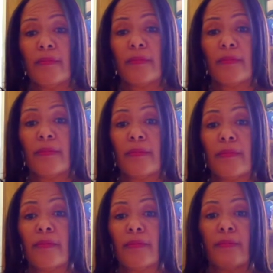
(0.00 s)

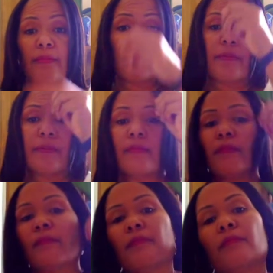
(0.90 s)

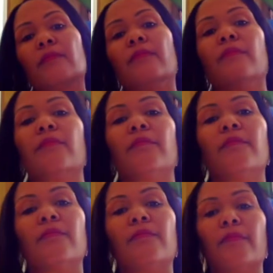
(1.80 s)

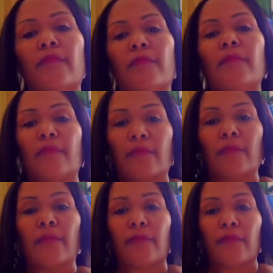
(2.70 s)

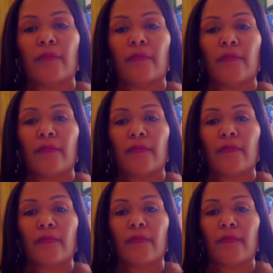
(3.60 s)

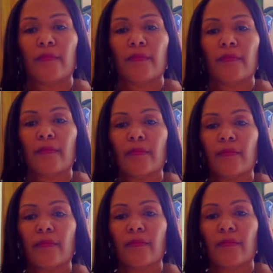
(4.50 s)

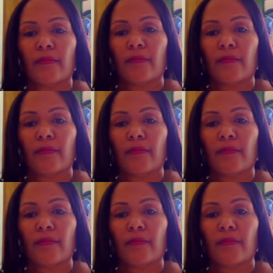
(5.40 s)
(silent)